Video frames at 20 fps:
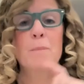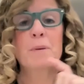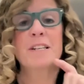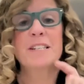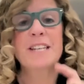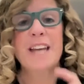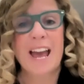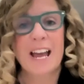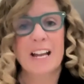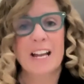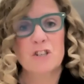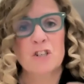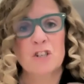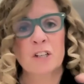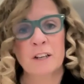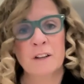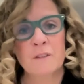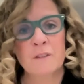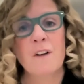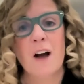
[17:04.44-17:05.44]

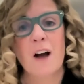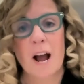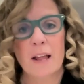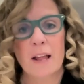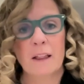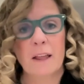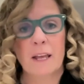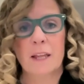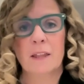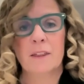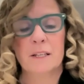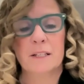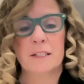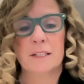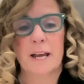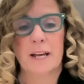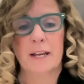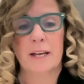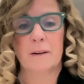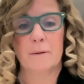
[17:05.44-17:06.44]
potentially violate the
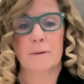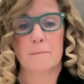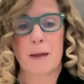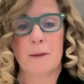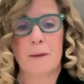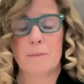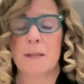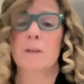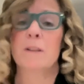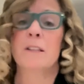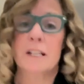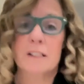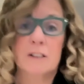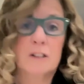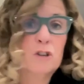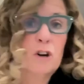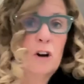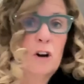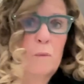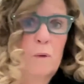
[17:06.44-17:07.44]
Second Amendment? Let's
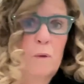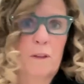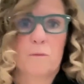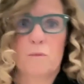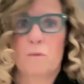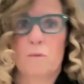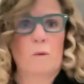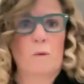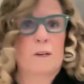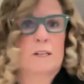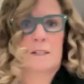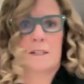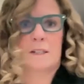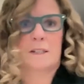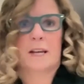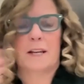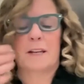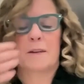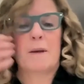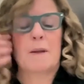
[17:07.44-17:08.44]
start with, well, what does the
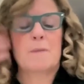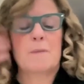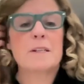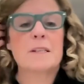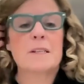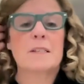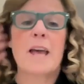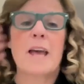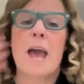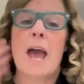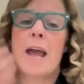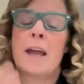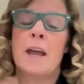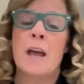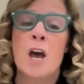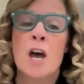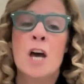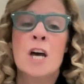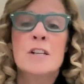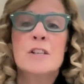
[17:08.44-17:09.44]
Second Amendment say?
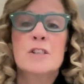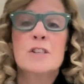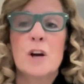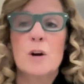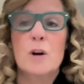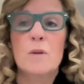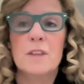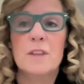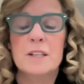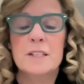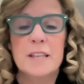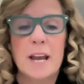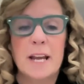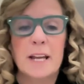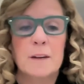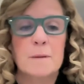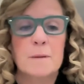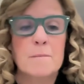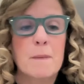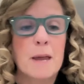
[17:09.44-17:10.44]
So the
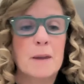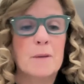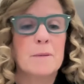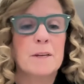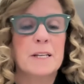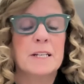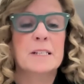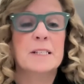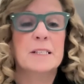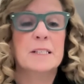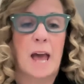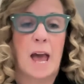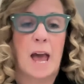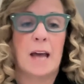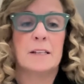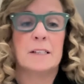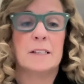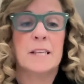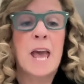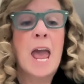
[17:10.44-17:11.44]
Second Amendment
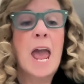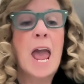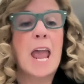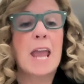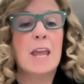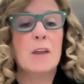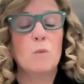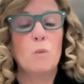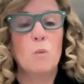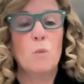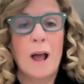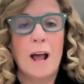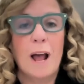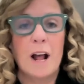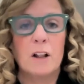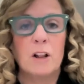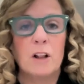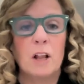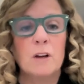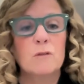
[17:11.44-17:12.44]
says a
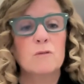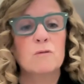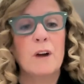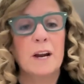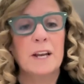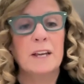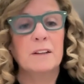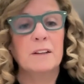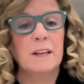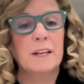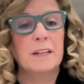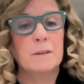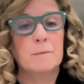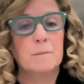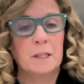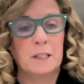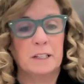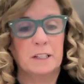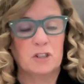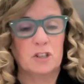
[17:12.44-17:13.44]
well-regulated
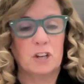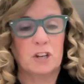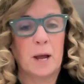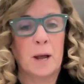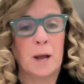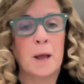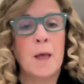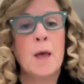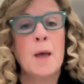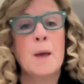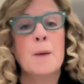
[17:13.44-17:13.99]
militia